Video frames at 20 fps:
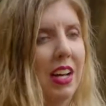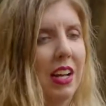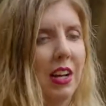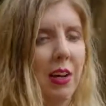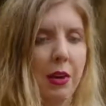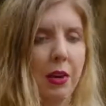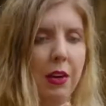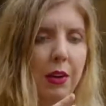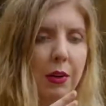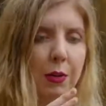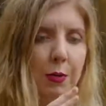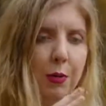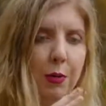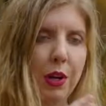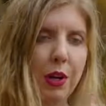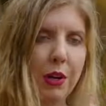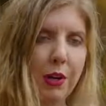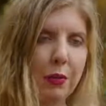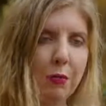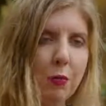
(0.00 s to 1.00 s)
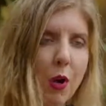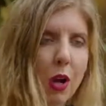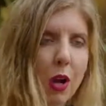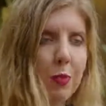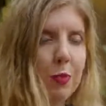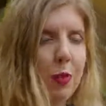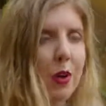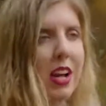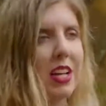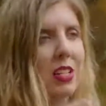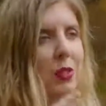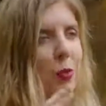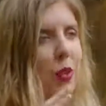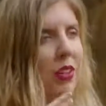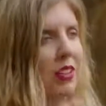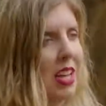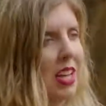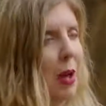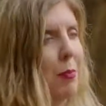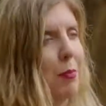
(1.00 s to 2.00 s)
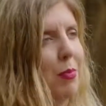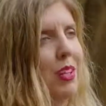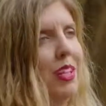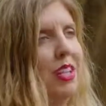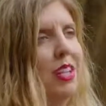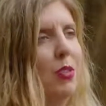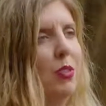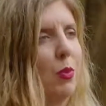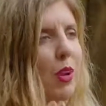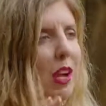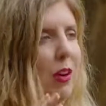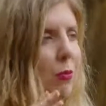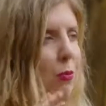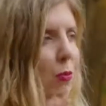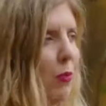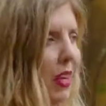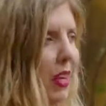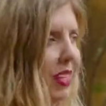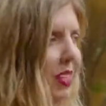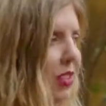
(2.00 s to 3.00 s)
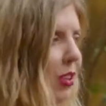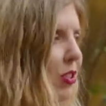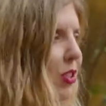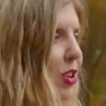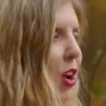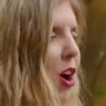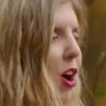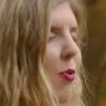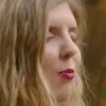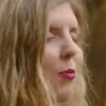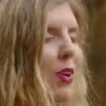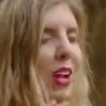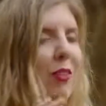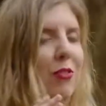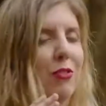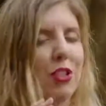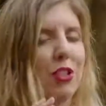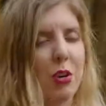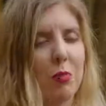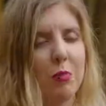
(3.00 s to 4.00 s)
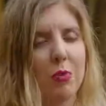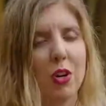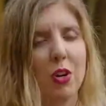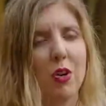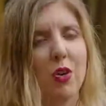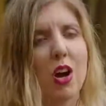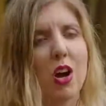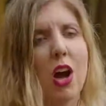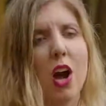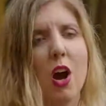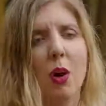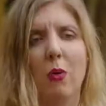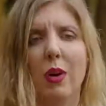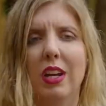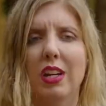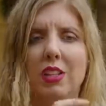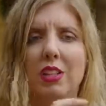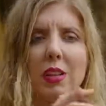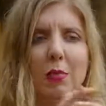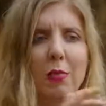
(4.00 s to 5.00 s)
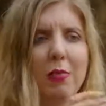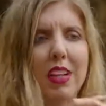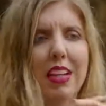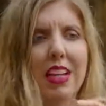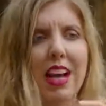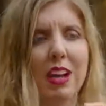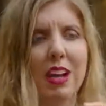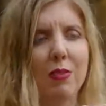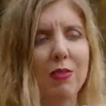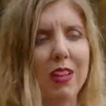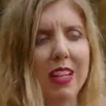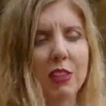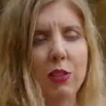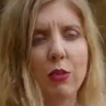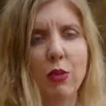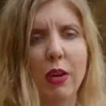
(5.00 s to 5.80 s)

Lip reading: WordPress with templates, we have Wix.com, we have Jimdo, where you simply kind of like